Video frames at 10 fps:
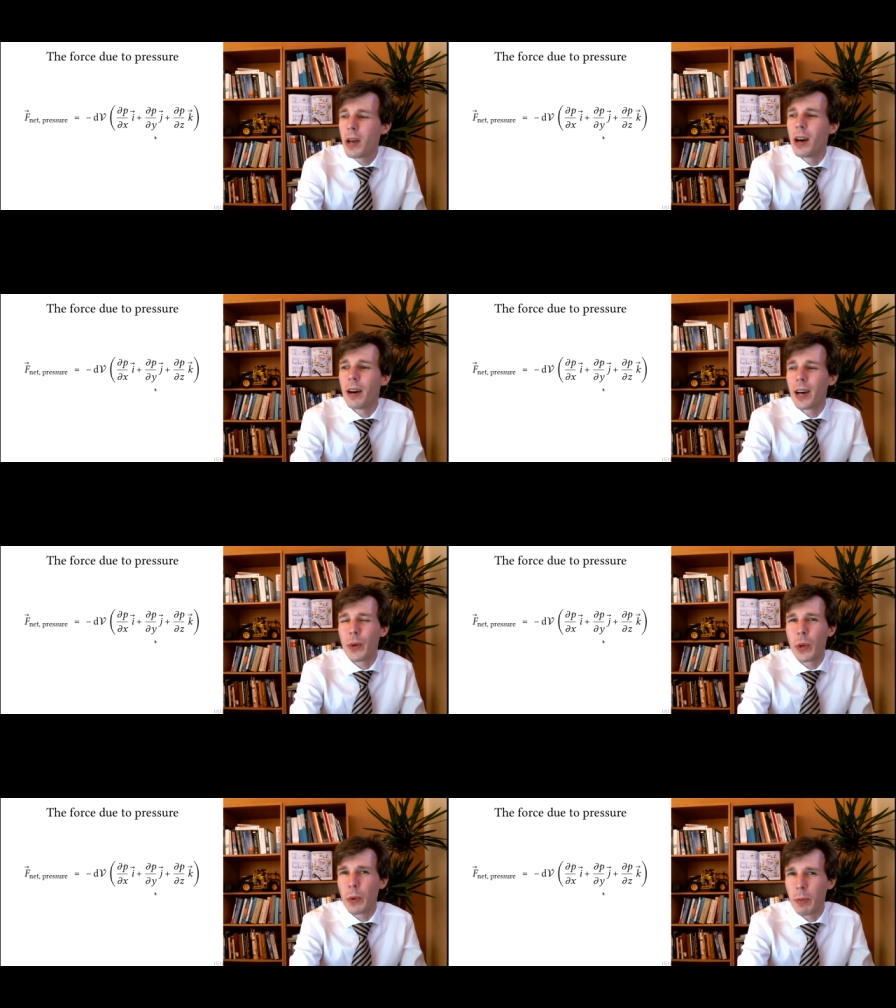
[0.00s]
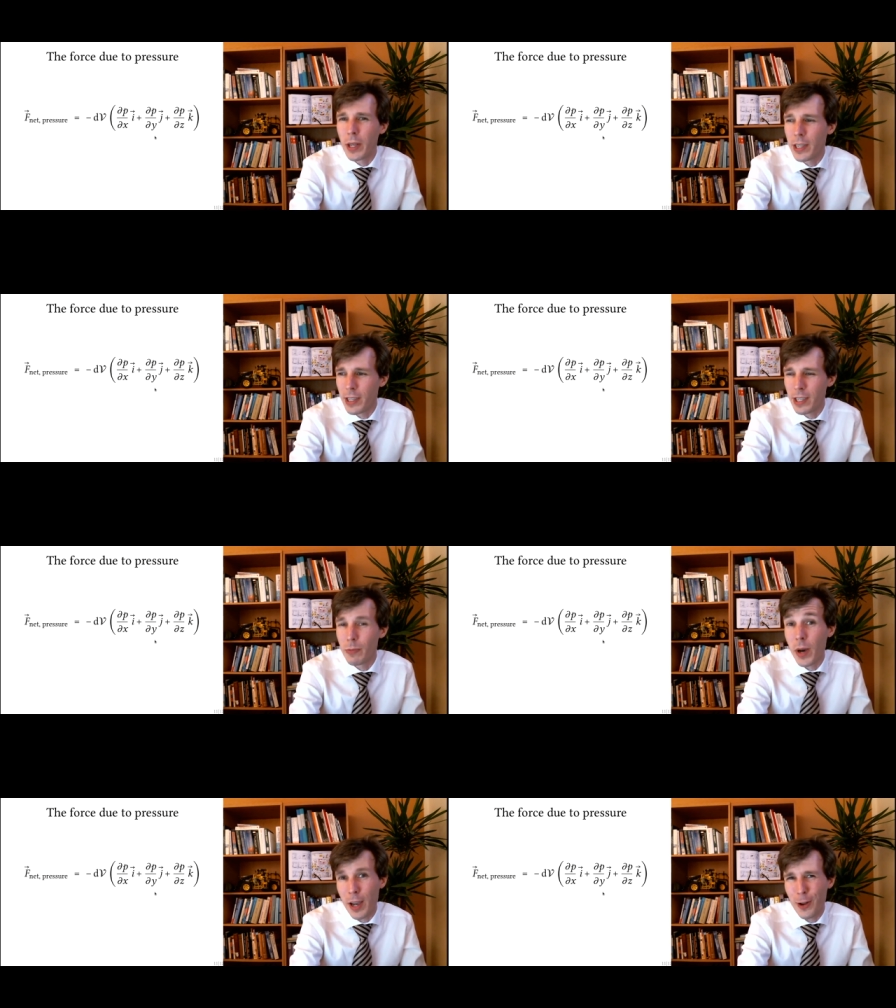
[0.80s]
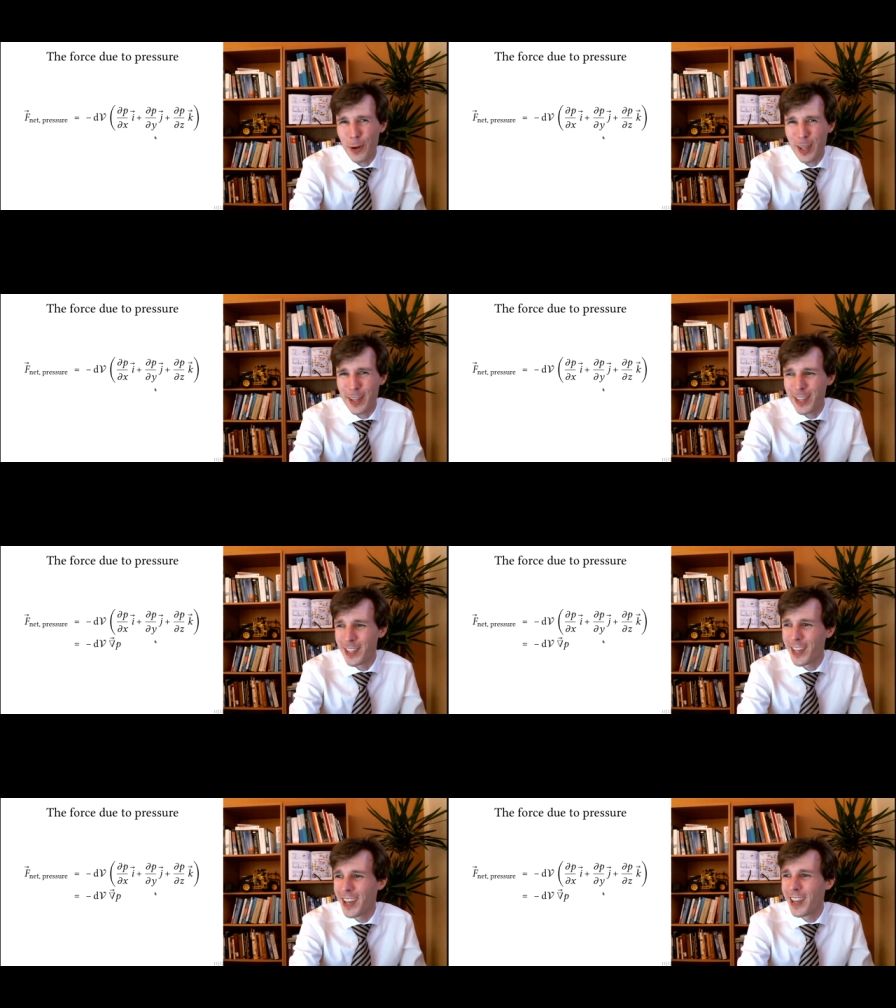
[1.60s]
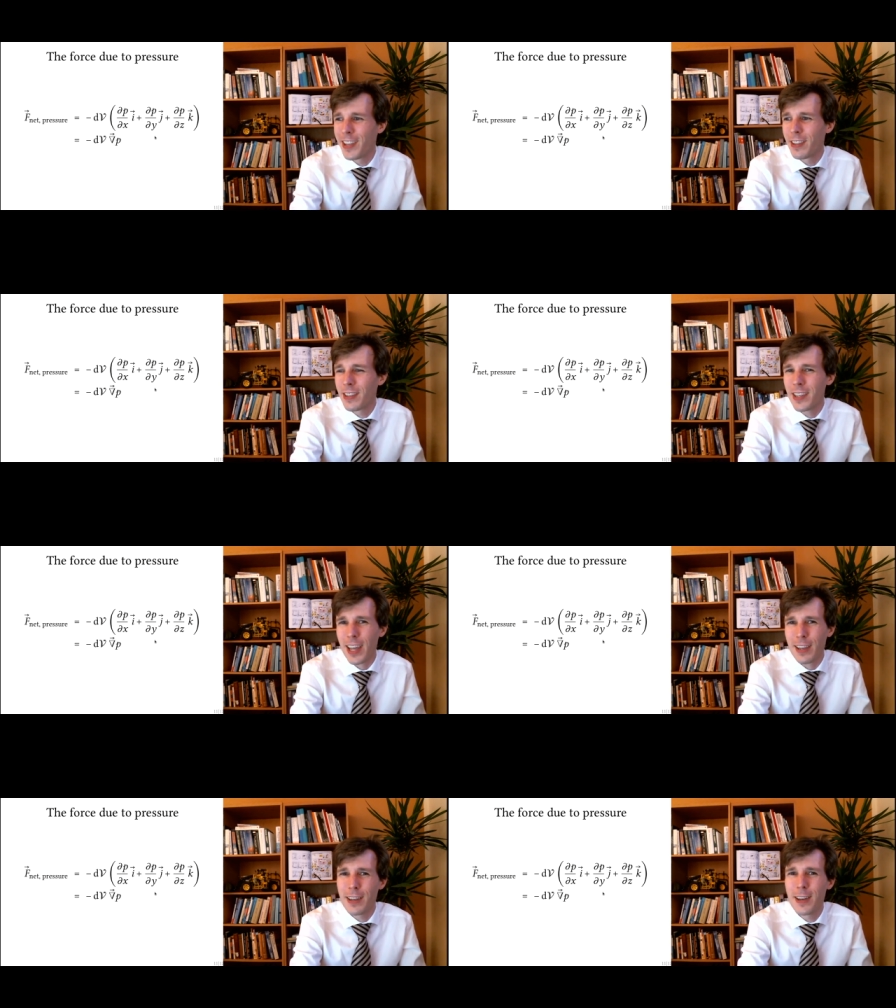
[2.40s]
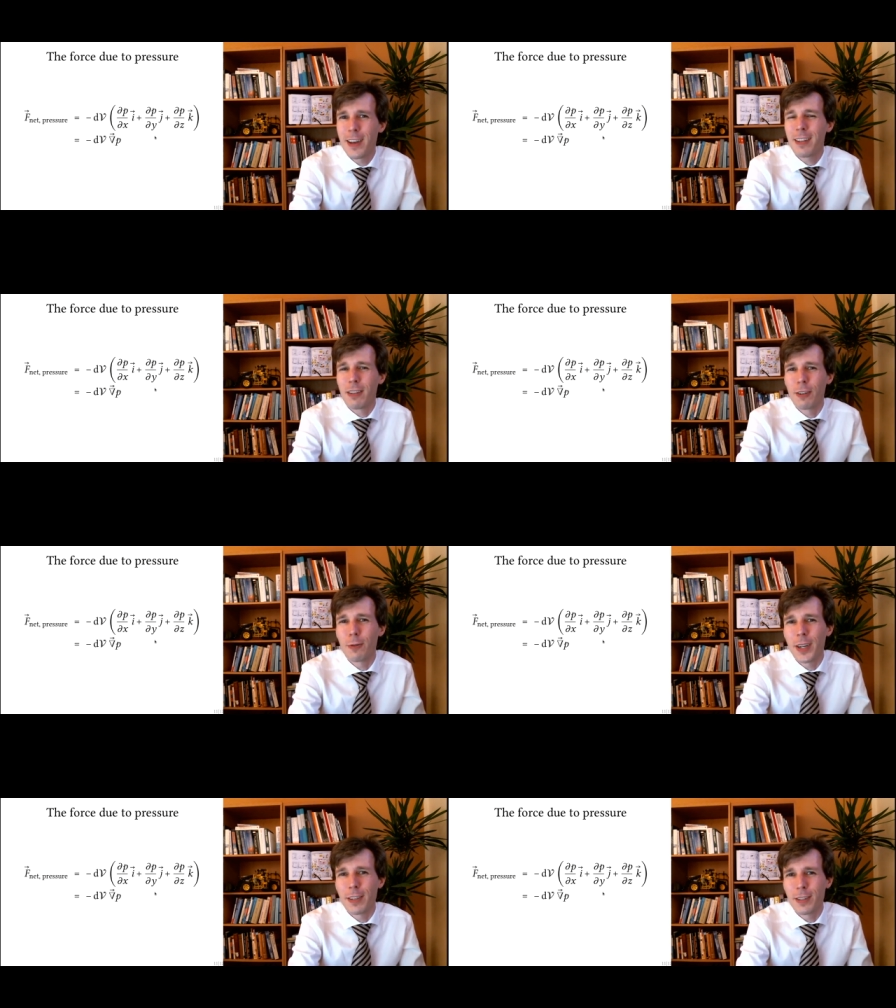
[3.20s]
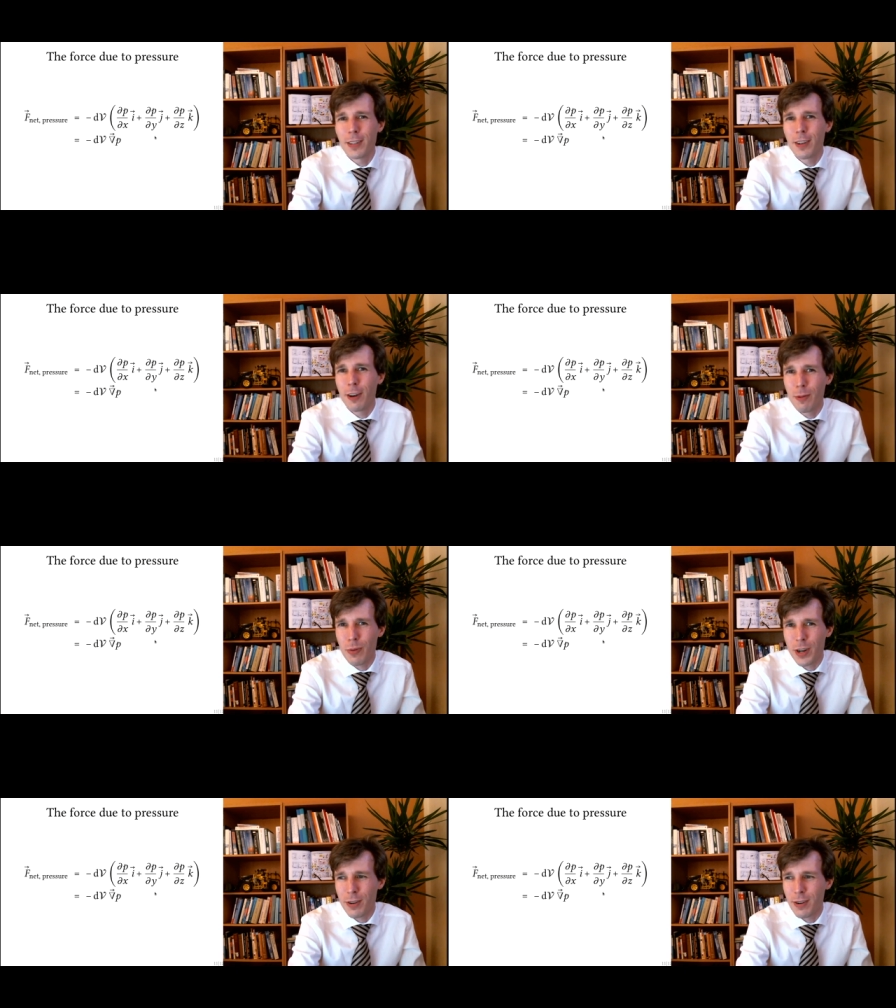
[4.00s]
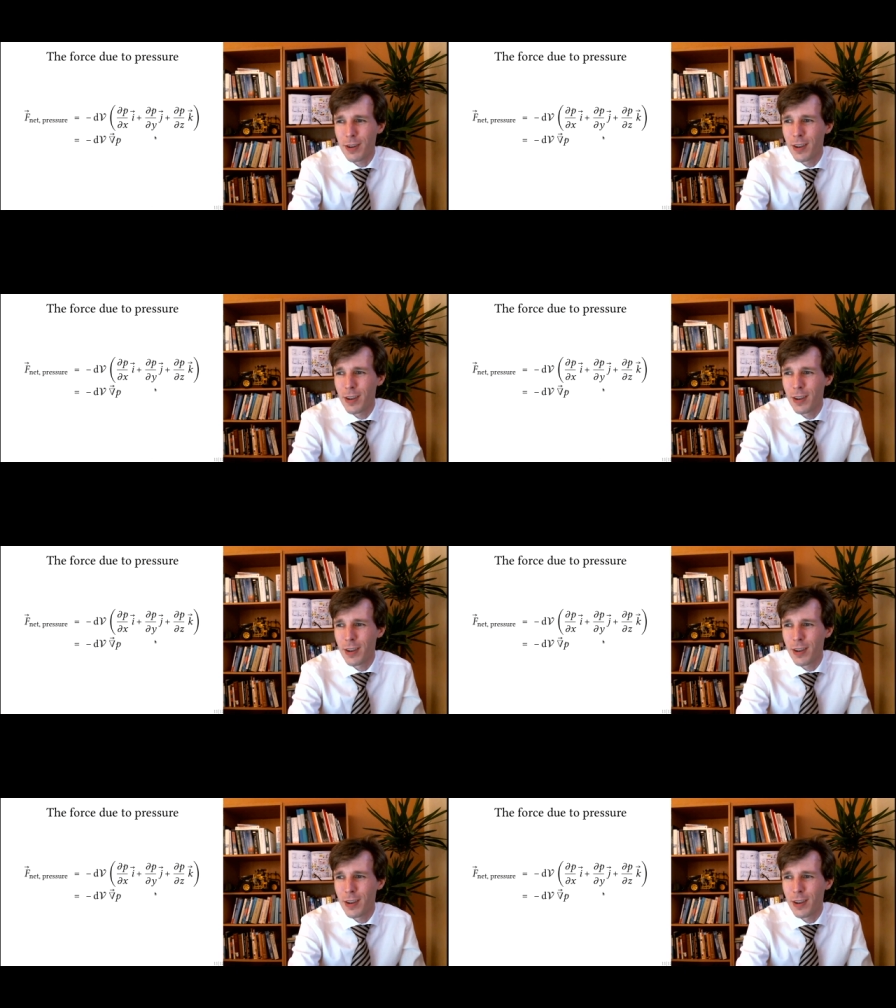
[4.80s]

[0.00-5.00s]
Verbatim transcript: Uh, and we replace this by, look at this, check the gradient of pressure.